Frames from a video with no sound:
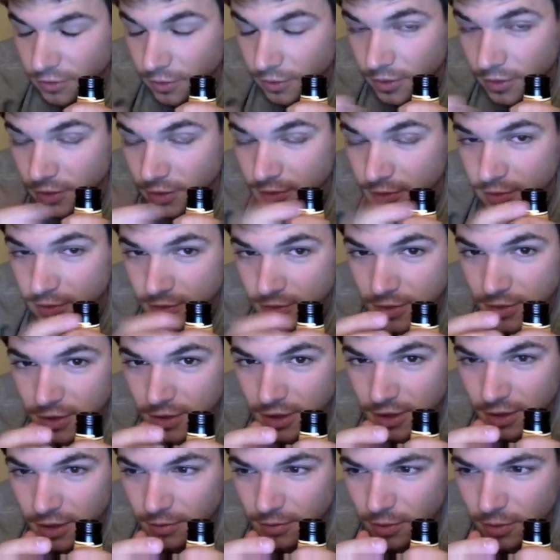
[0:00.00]
Ronin Totem is really
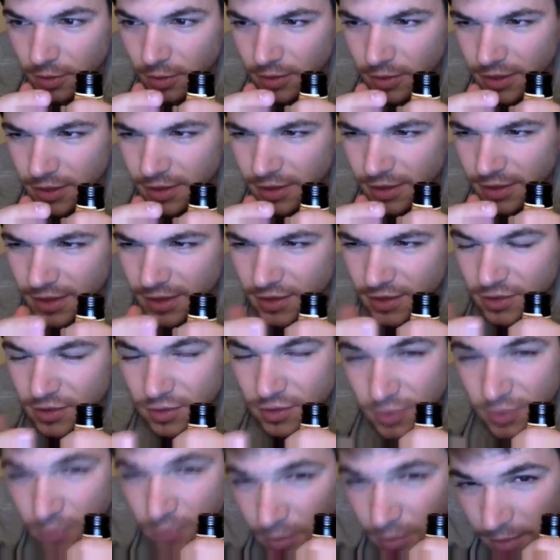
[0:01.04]
good, but while none of that's
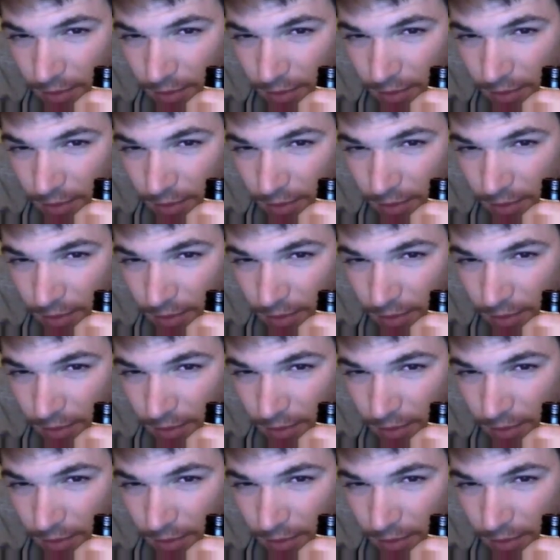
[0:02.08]
super